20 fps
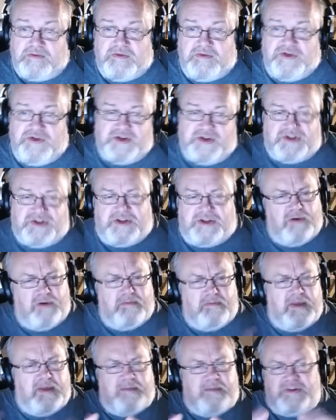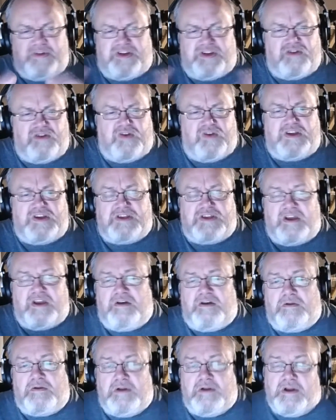just the bump map as a
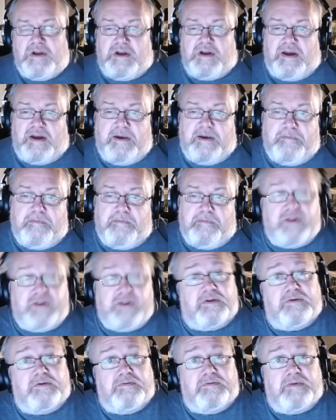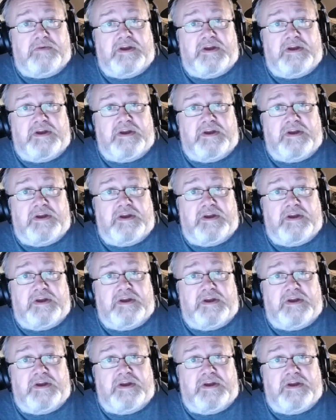grayscale, don't know.